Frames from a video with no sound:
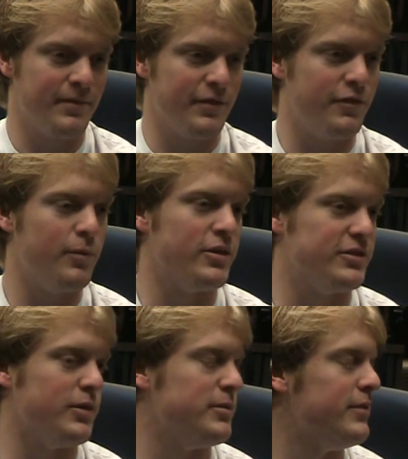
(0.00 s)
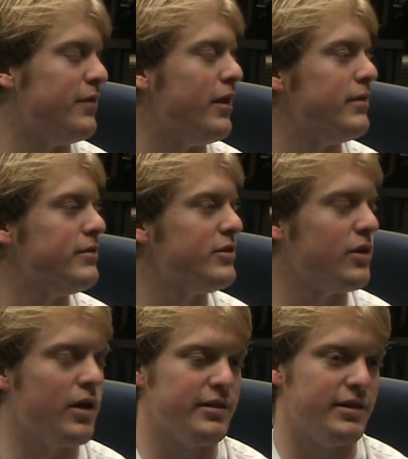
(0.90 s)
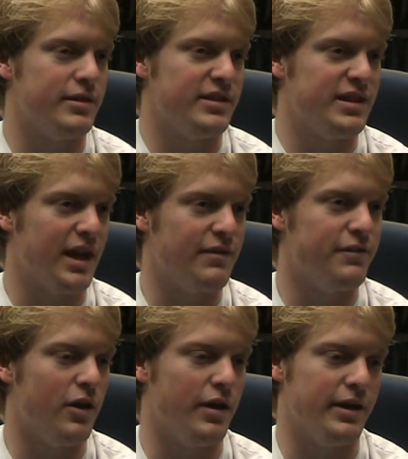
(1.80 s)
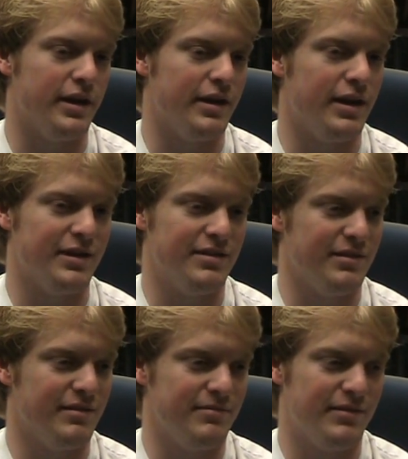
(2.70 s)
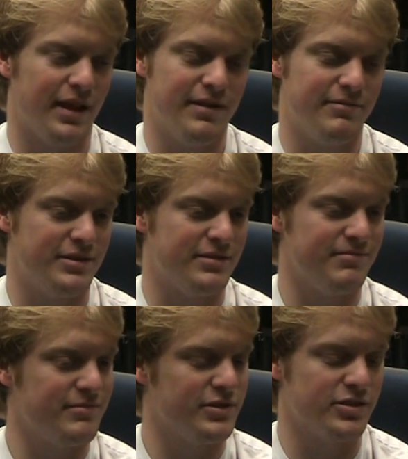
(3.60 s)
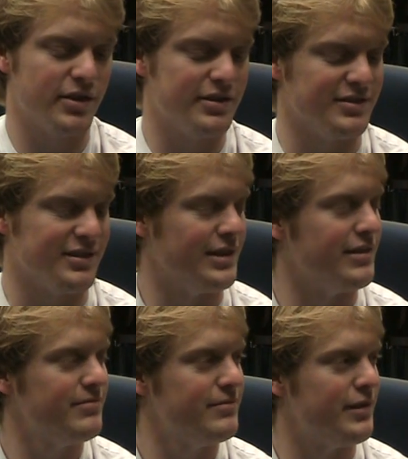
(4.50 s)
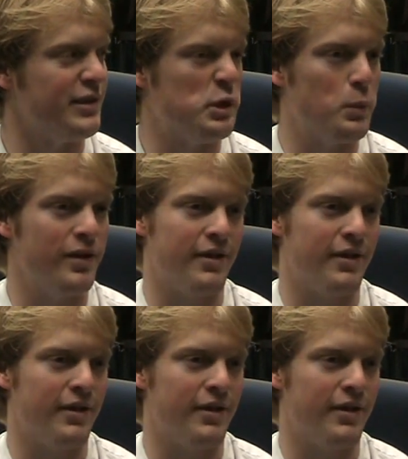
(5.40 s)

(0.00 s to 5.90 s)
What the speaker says: football's supposed to be fun. So go out there and just have fun and let the scouting sling it. Whatever